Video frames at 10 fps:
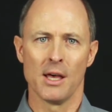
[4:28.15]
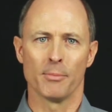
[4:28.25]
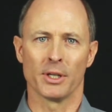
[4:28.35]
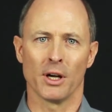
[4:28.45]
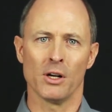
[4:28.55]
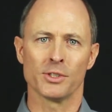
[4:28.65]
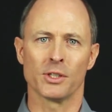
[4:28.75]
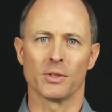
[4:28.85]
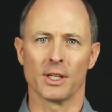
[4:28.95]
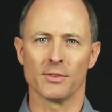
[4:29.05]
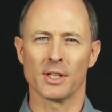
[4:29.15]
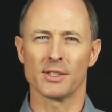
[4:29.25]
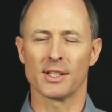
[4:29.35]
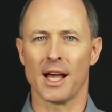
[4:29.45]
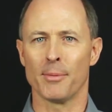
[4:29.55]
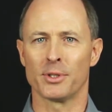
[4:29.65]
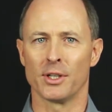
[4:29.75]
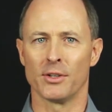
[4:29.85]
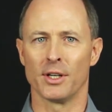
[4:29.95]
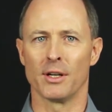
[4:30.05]
but it also gives us the
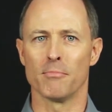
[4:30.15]
opportunity to